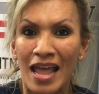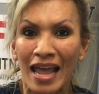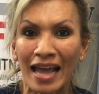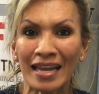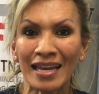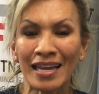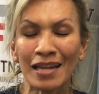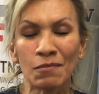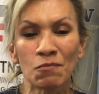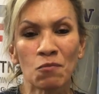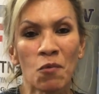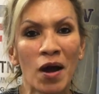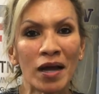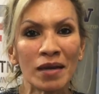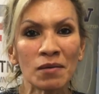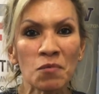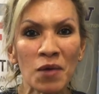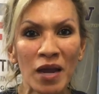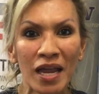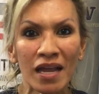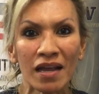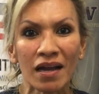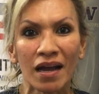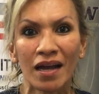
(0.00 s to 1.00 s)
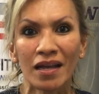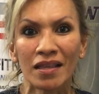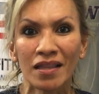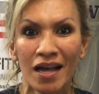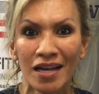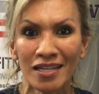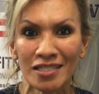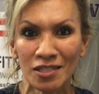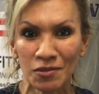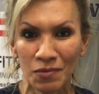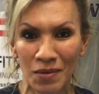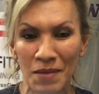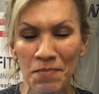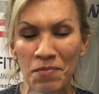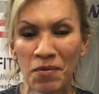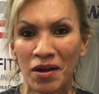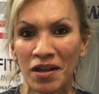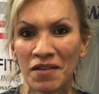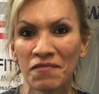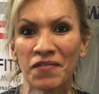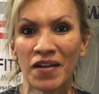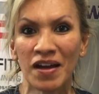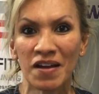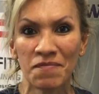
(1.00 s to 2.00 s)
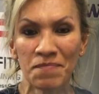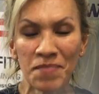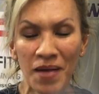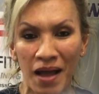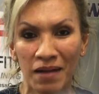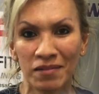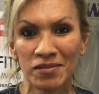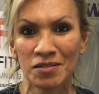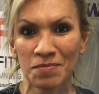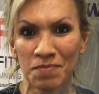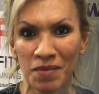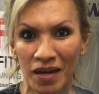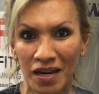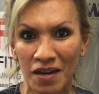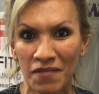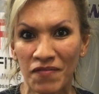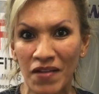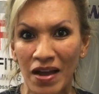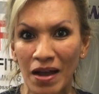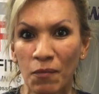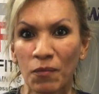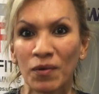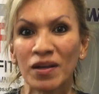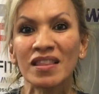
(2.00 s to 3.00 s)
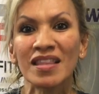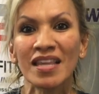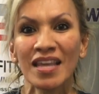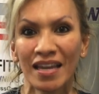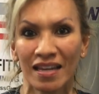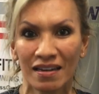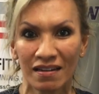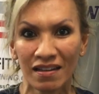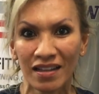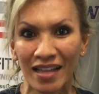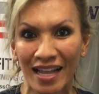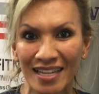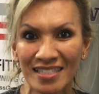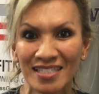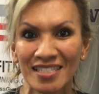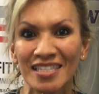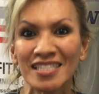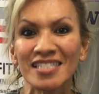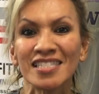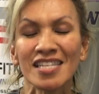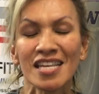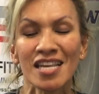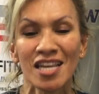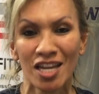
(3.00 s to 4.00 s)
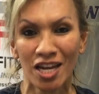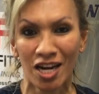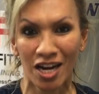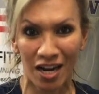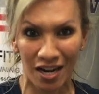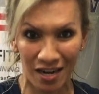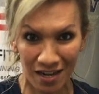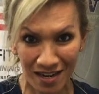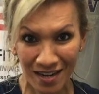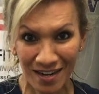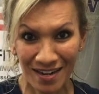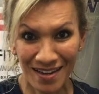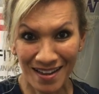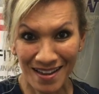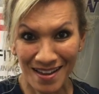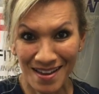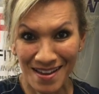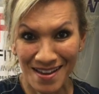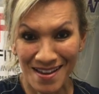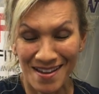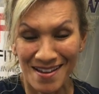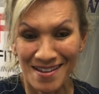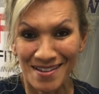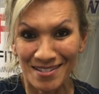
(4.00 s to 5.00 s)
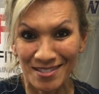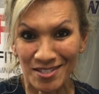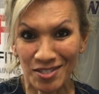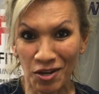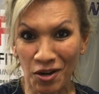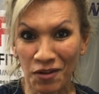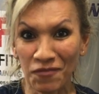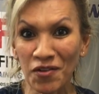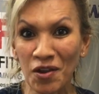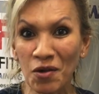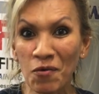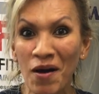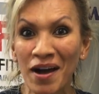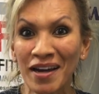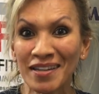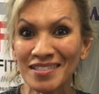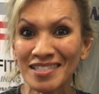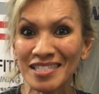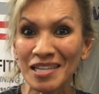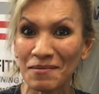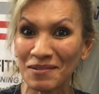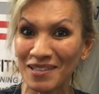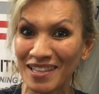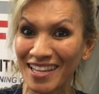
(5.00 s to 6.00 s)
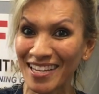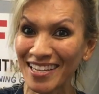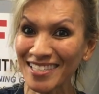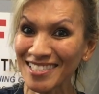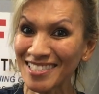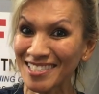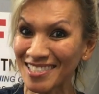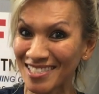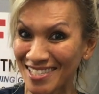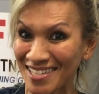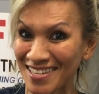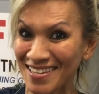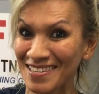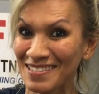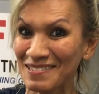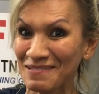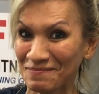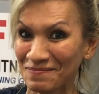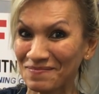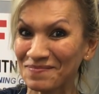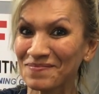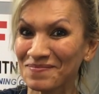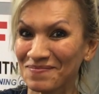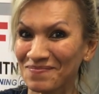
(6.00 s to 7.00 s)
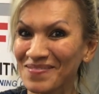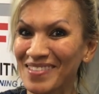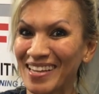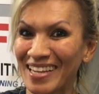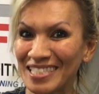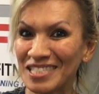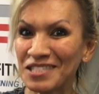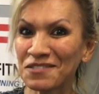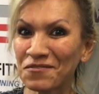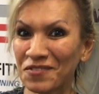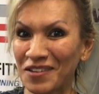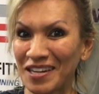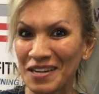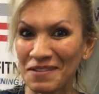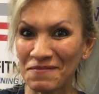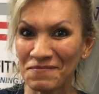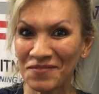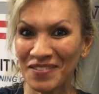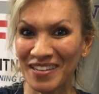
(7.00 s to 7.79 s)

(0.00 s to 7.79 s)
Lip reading: And in 1 week, I lost 3.5 pounds of body fat with HIIT classes here. So if you want some of this, it's Freedom